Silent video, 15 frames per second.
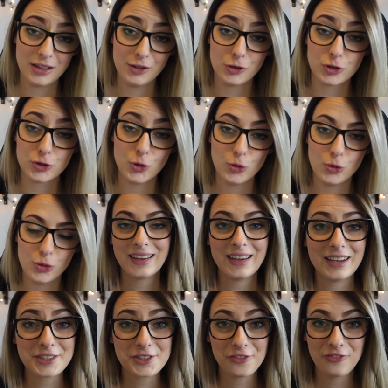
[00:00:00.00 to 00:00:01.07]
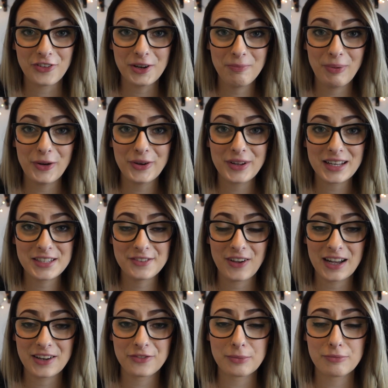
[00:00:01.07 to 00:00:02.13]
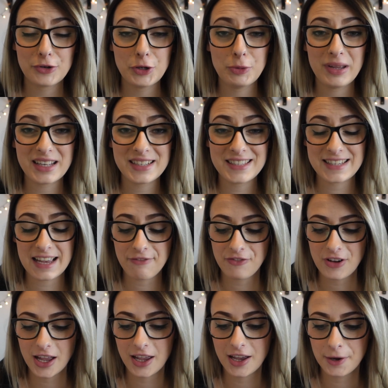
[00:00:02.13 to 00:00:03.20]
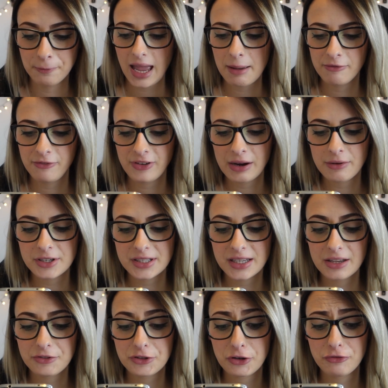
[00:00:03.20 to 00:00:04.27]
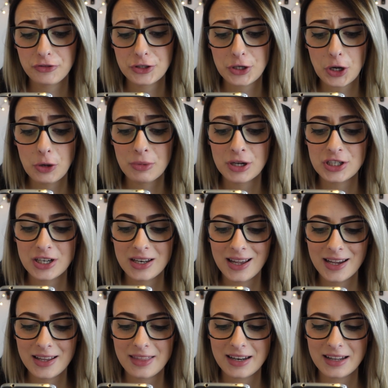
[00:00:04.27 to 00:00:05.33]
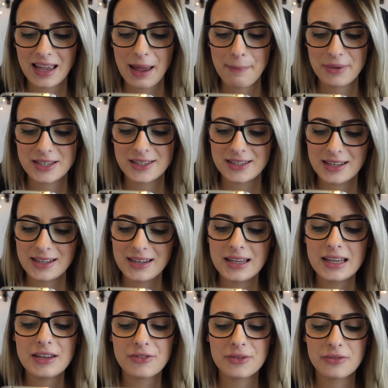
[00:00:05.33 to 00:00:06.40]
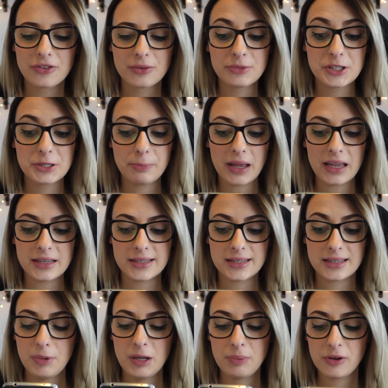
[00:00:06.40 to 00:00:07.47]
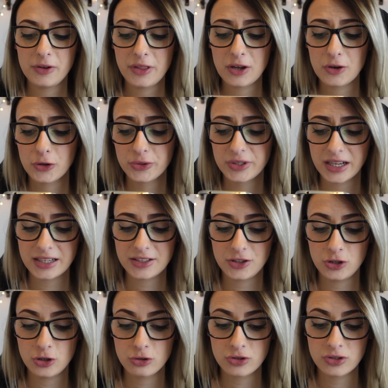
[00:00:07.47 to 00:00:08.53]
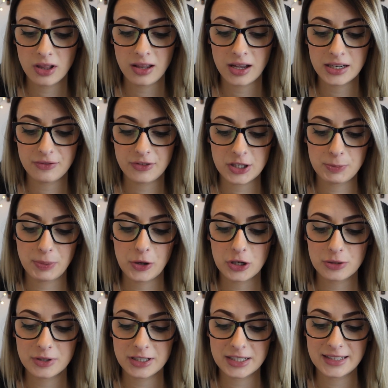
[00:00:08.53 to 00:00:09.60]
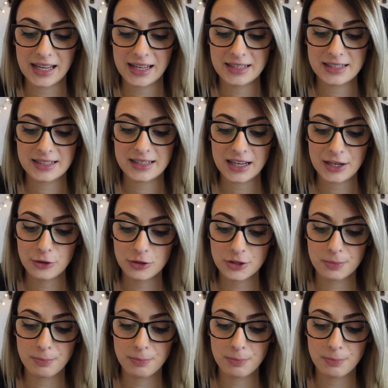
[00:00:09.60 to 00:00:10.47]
it looks cool. Here's a fun Pokedex fact from Ruby and Sapphire. Ampharos gives off so much light that it can be seen even from space. People in the old days used the light of this Pokemon to send signals